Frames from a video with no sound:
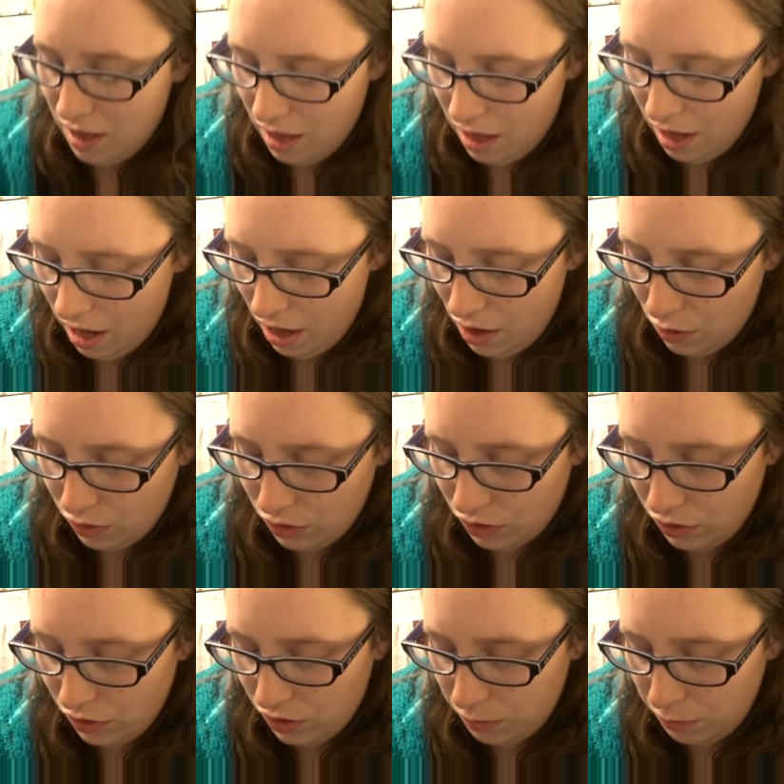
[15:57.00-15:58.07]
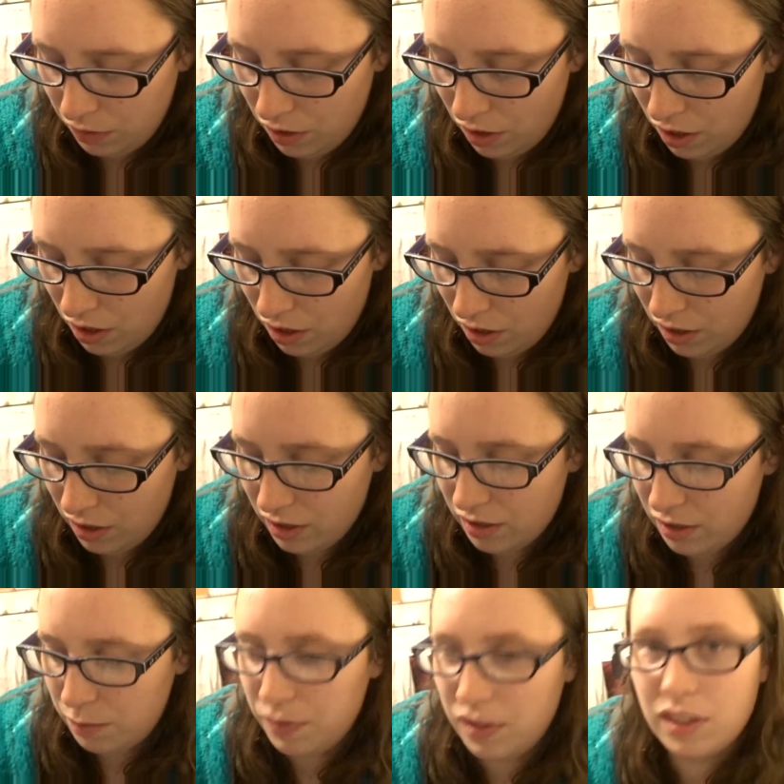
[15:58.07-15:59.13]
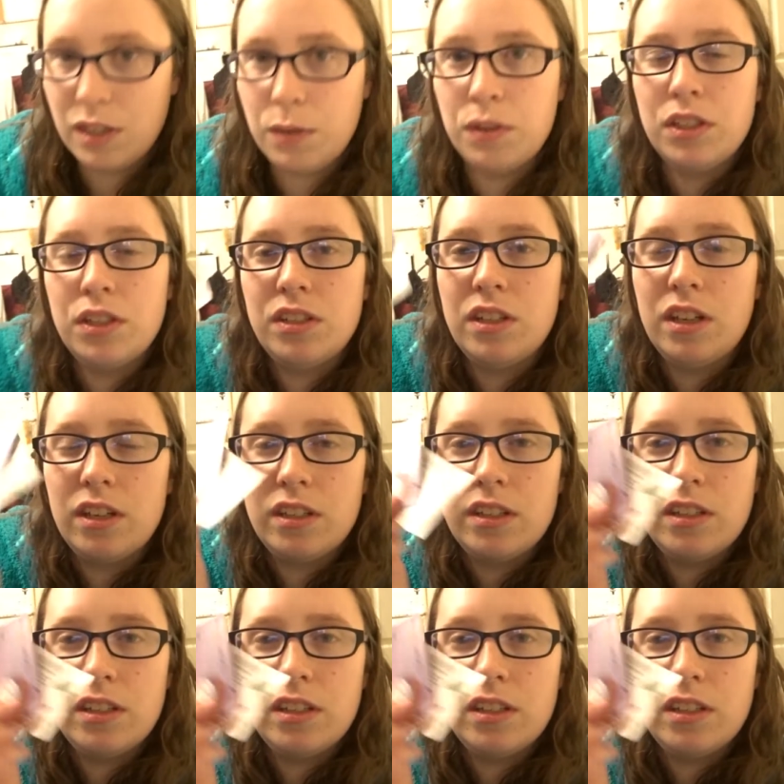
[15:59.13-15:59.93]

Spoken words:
I also got some cards because I want to stick